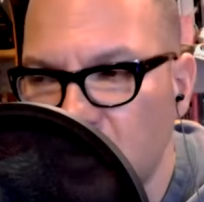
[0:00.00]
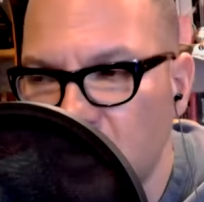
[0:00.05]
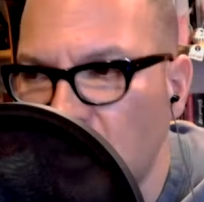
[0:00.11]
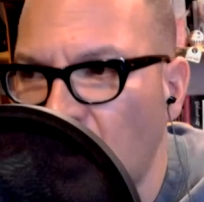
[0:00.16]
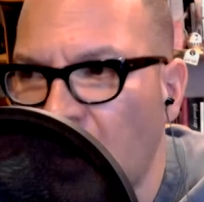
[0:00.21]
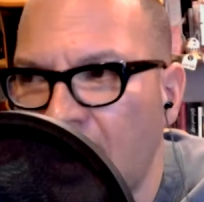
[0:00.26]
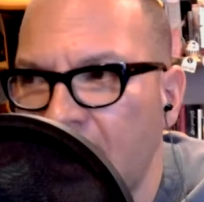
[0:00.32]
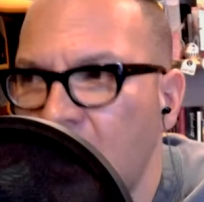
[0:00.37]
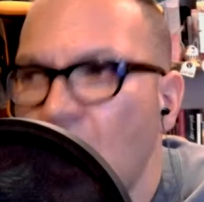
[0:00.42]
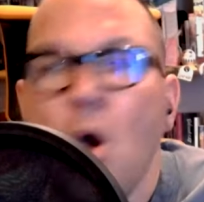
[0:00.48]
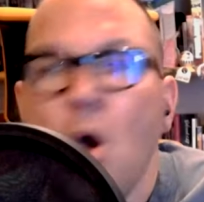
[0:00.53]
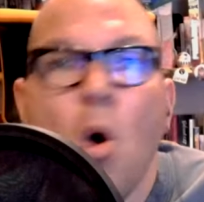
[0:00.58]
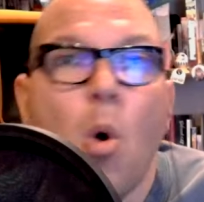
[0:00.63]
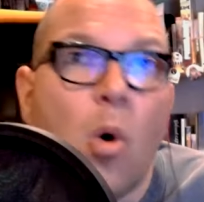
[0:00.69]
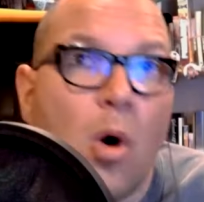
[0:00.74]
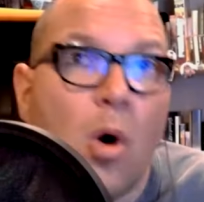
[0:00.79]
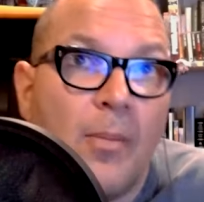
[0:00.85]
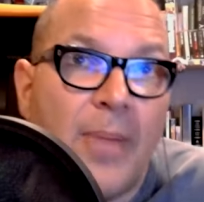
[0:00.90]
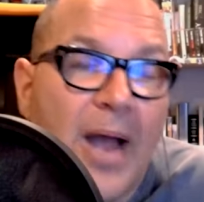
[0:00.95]
So like
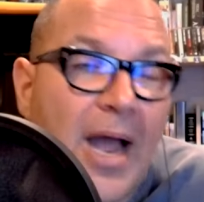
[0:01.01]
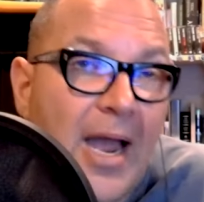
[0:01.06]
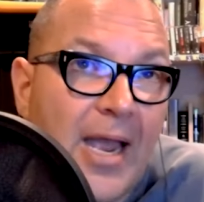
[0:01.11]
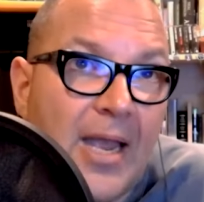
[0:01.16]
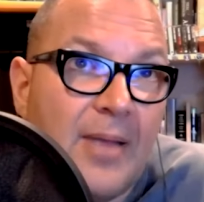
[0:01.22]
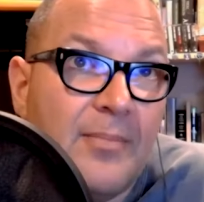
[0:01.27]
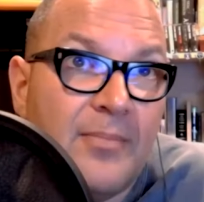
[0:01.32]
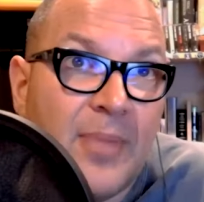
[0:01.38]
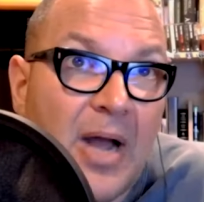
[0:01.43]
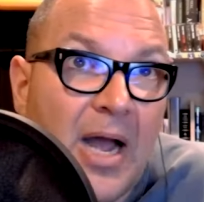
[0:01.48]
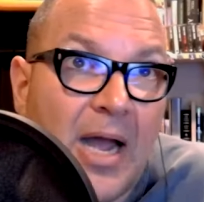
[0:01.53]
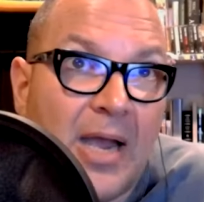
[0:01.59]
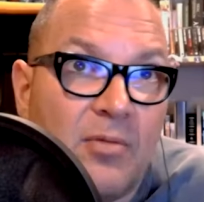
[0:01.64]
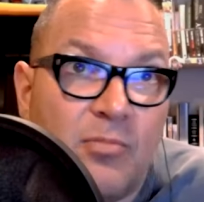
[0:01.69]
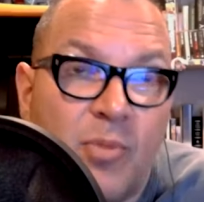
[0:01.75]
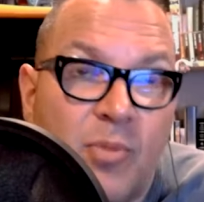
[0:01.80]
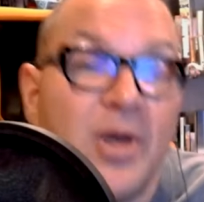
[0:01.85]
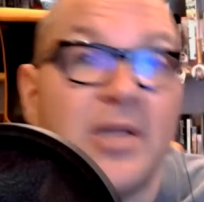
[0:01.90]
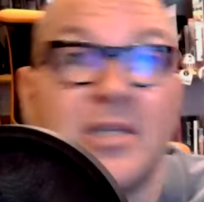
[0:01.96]
or by by
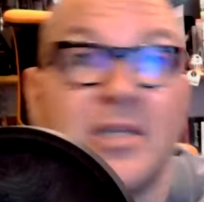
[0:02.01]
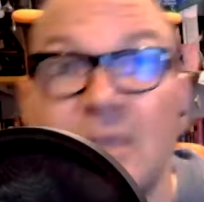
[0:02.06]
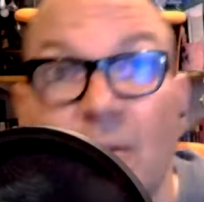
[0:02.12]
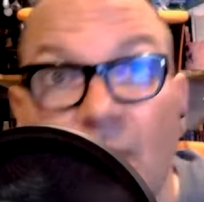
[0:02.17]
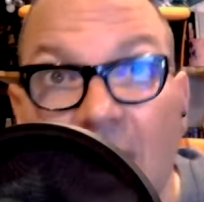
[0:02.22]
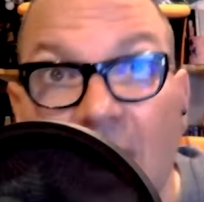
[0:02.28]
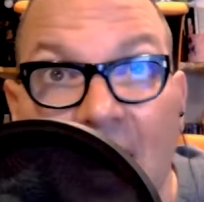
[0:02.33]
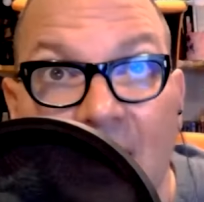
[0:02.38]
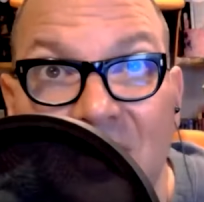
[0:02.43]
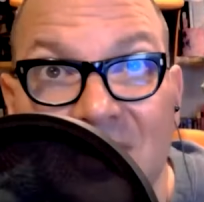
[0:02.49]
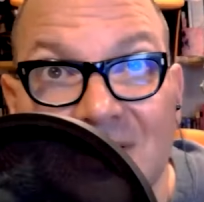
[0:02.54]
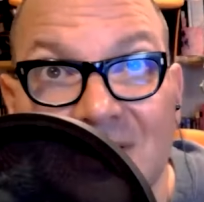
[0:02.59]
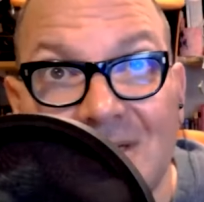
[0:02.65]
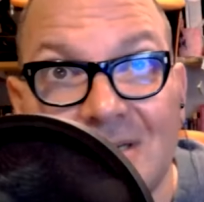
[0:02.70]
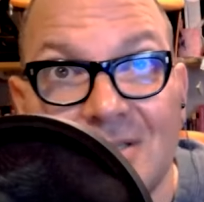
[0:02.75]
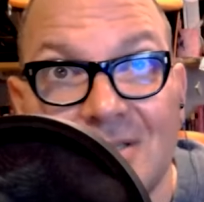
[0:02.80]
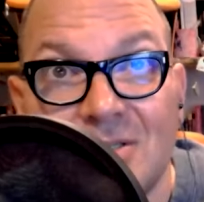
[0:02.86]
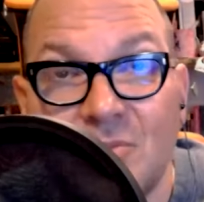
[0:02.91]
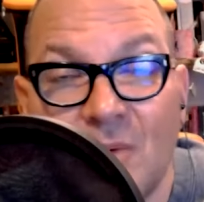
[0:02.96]
putting someone out of
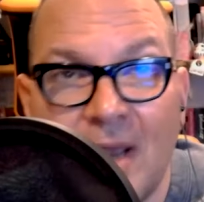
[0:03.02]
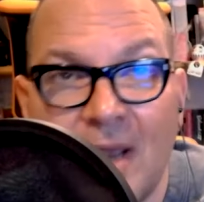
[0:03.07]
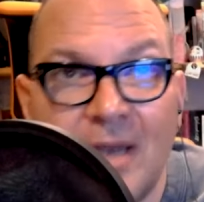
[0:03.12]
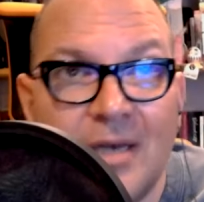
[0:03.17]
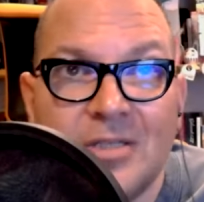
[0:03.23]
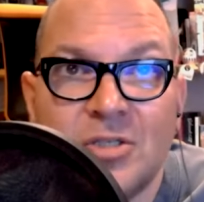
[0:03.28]
business, right?